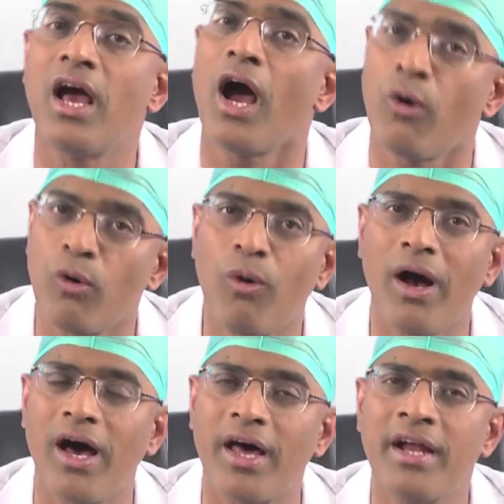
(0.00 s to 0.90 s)

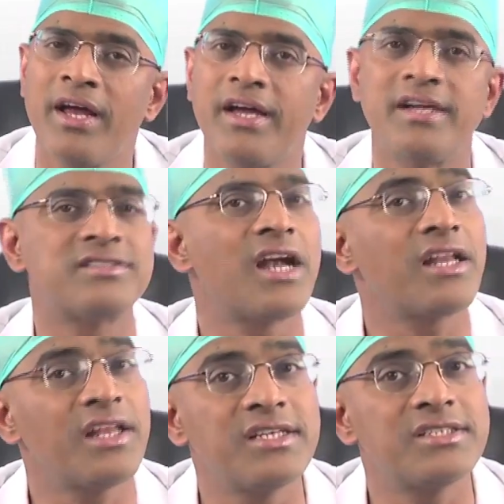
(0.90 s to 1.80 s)
However, it is not
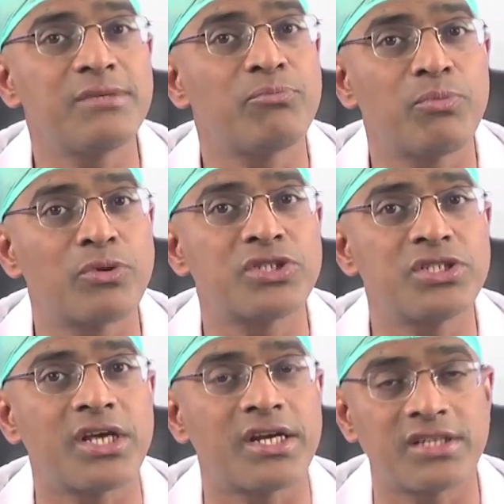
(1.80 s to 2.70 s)
an easy
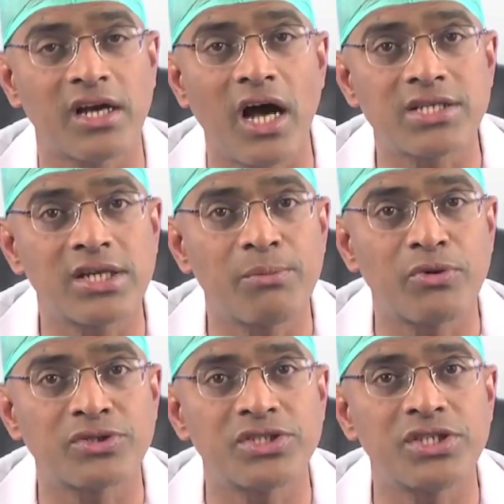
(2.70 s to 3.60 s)
procedure. It is a costly
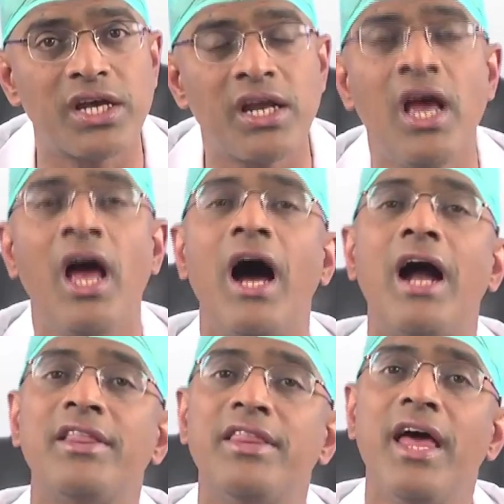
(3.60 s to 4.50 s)
procedure,
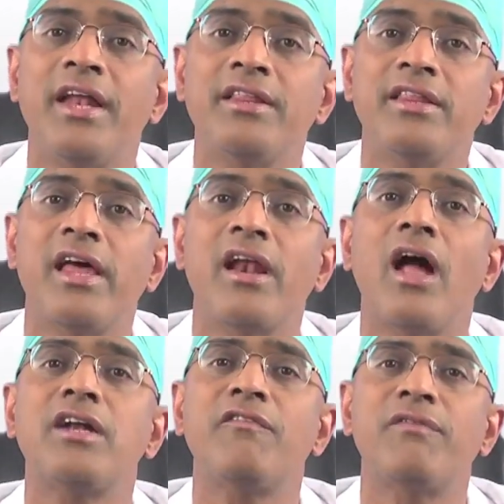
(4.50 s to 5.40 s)
and then there are a
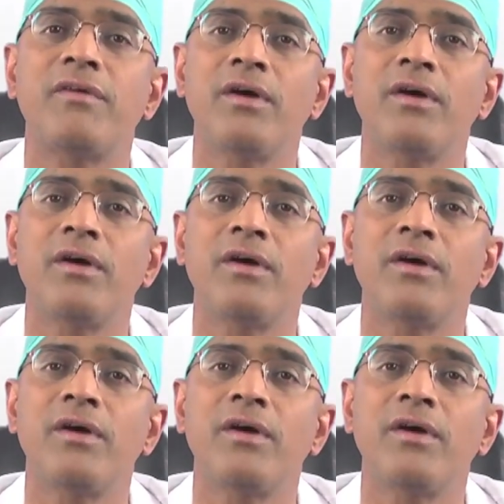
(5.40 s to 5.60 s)
lot of